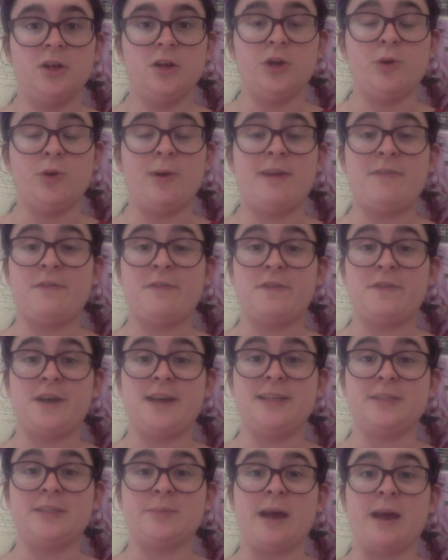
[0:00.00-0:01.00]
Whoever
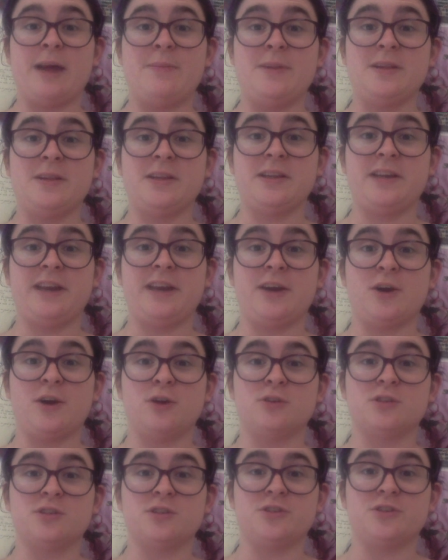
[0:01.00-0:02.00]
finds my ability to
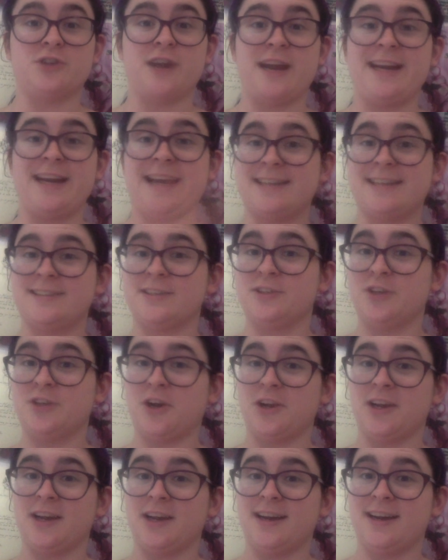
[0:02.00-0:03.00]
concentrate gets a
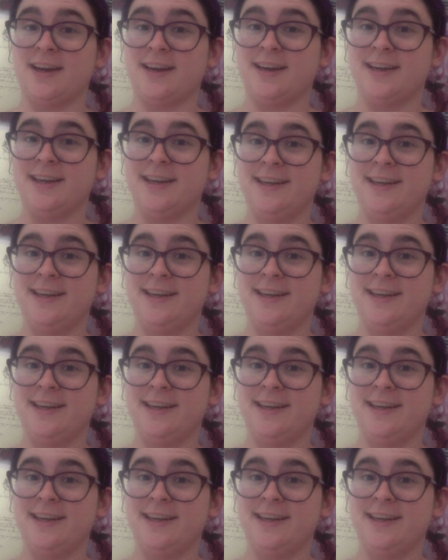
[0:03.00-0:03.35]
dollar!